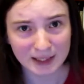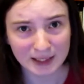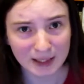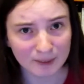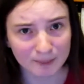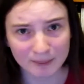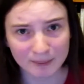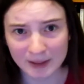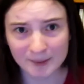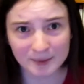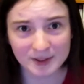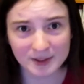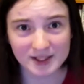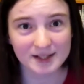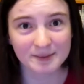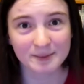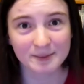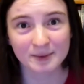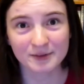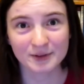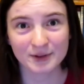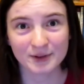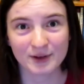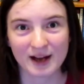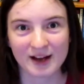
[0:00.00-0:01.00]
Maybe some
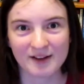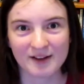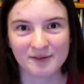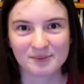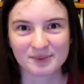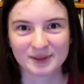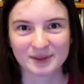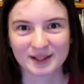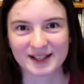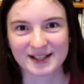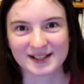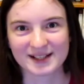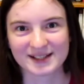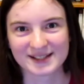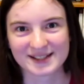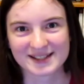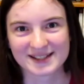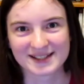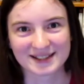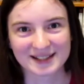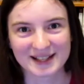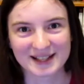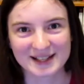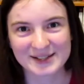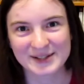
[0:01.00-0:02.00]
of you have plans,
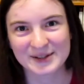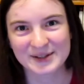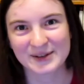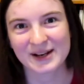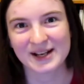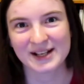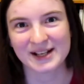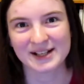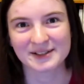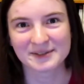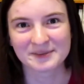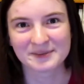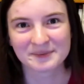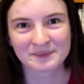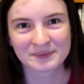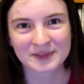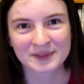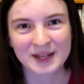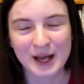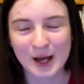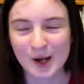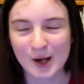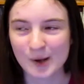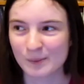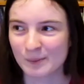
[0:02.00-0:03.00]
and that's great.
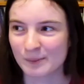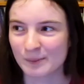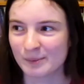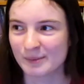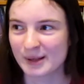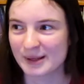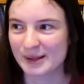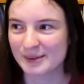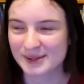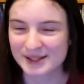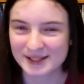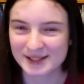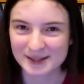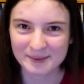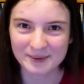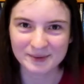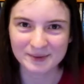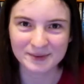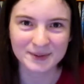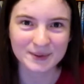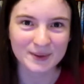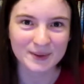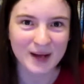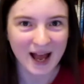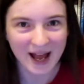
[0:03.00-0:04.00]
Maybe some of
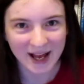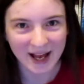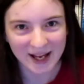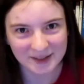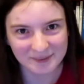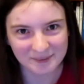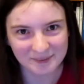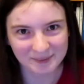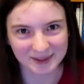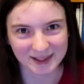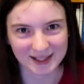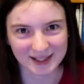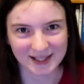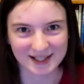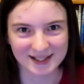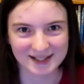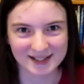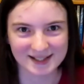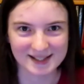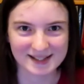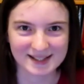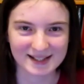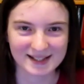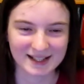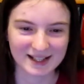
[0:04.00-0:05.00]
you had
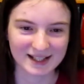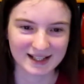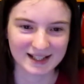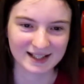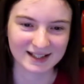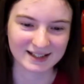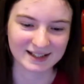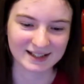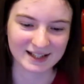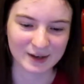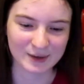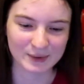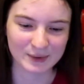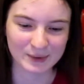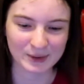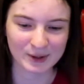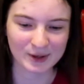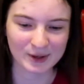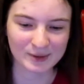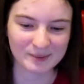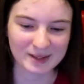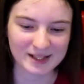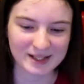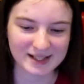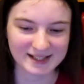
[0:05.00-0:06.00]
plans, and now they're
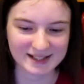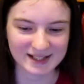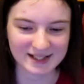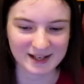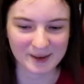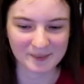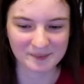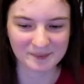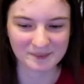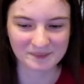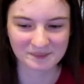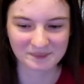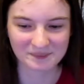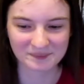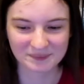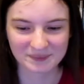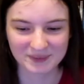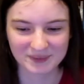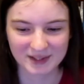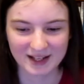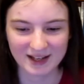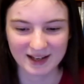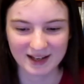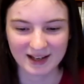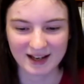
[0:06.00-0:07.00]
all messed up.
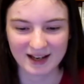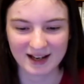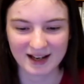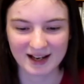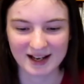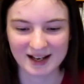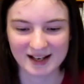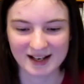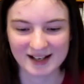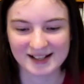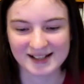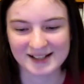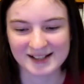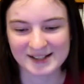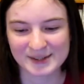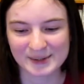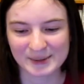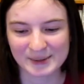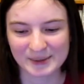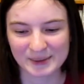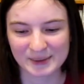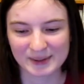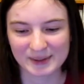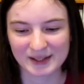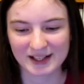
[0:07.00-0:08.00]

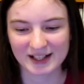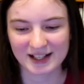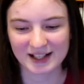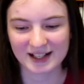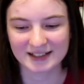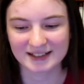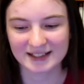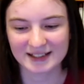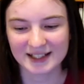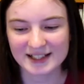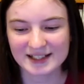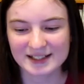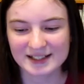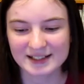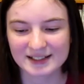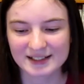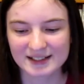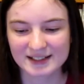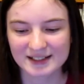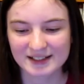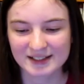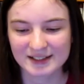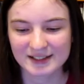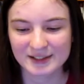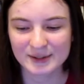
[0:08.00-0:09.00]
So I'd like
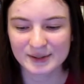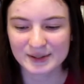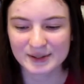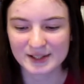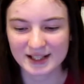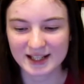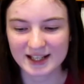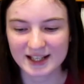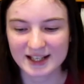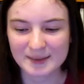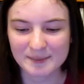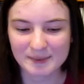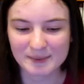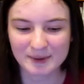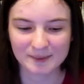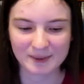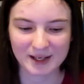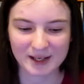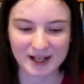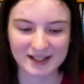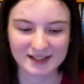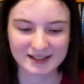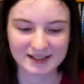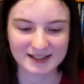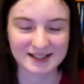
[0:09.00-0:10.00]
you to keep in
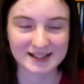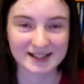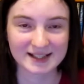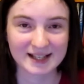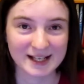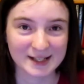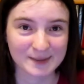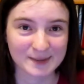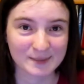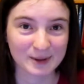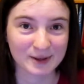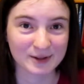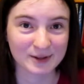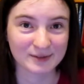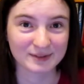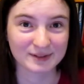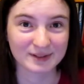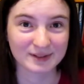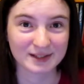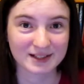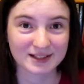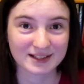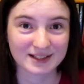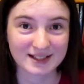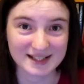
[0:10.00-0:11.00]
mind this last part of
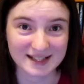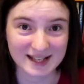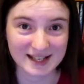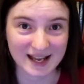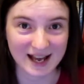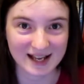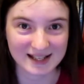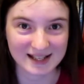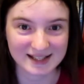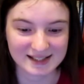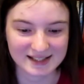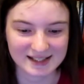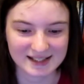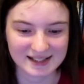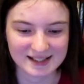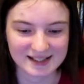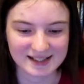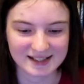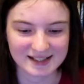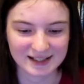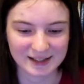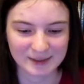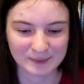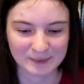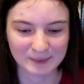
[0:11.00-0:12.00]
Ecclesiastes
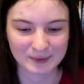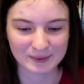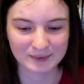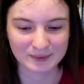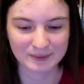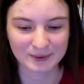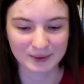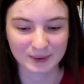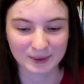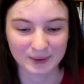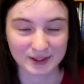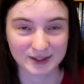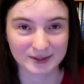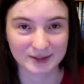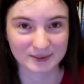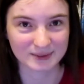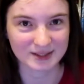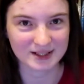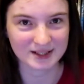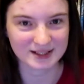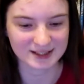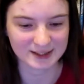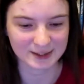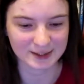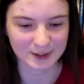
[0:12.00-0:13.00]
that I'm going to
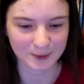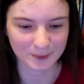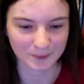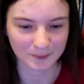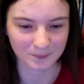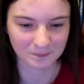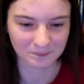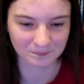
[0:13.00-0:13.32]
read to you.